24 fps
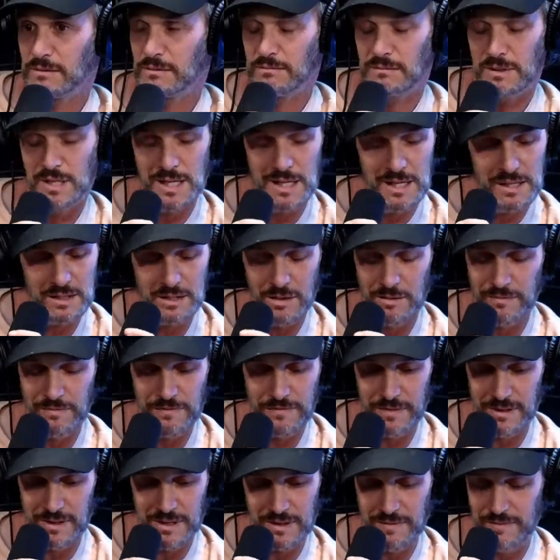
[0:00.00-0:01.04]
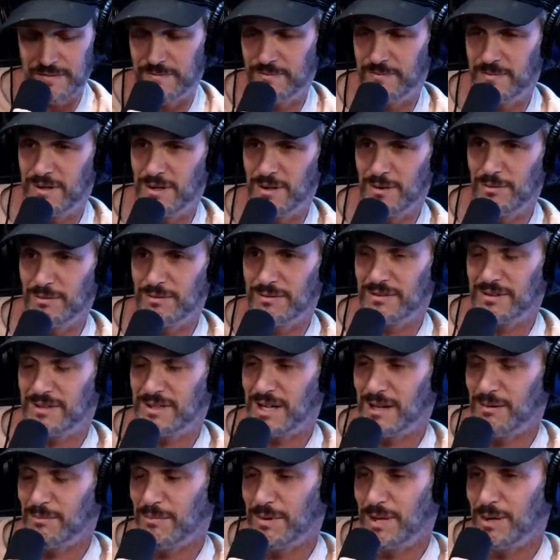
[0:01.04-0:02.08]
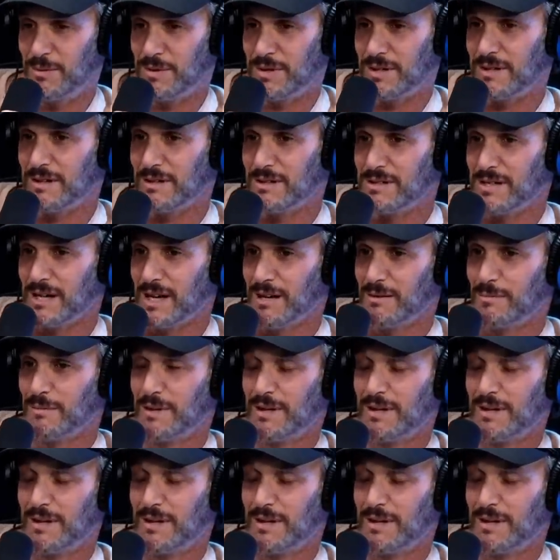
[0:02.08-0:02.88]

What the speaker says: Yeah. Don't tempt me with a good time.